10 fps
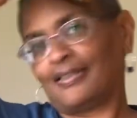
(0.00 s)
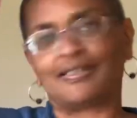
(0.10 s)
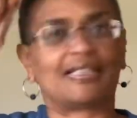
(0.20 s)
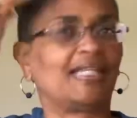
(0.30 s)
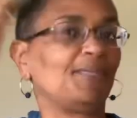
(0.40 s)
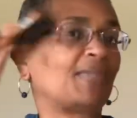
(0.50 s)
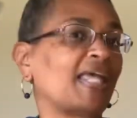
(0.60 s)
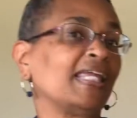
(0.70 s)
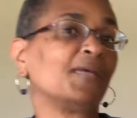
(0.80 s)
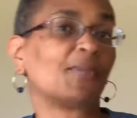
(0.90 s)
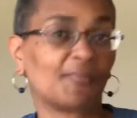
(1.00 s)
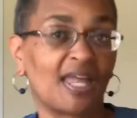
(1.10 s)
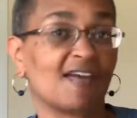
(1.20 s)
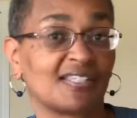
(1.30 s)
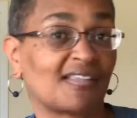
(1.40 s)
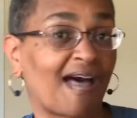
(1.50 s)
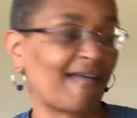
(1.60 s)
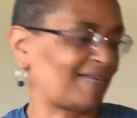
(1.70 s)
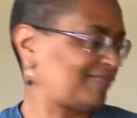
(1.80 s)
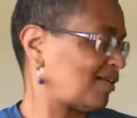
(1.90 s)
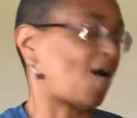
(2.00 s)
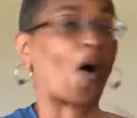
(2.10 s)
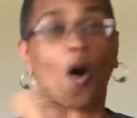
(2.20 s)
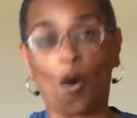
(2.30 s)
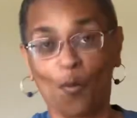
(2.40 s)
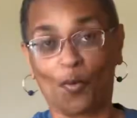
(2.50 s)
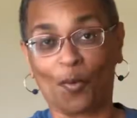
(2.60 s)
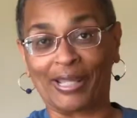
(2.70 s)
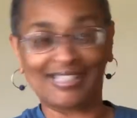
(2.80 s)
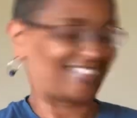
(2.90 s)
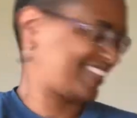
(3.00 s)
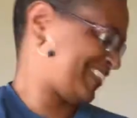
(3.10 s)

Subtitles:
to keep that MM hairstyle on point.